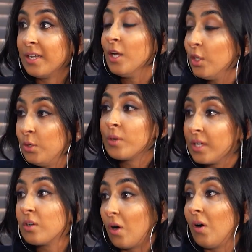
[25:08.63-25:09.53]
you
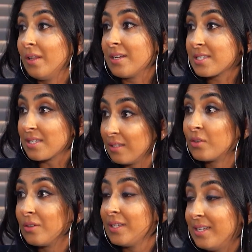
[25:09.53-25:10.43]
can call us
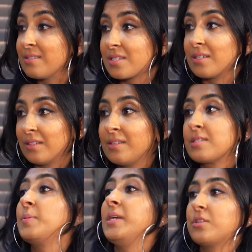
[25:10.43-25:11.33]
literally instantly and
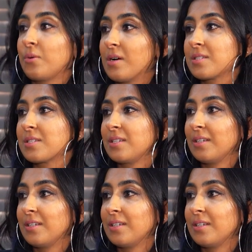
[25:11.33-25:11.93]
speak to us.